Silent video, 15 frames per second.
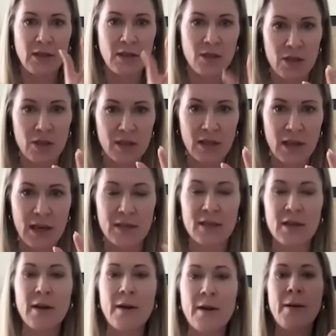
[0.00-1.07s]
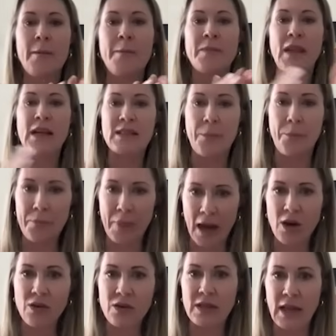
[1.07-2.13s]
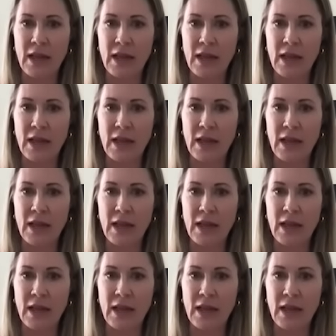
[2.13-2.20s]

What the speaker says: isn't just this. It's about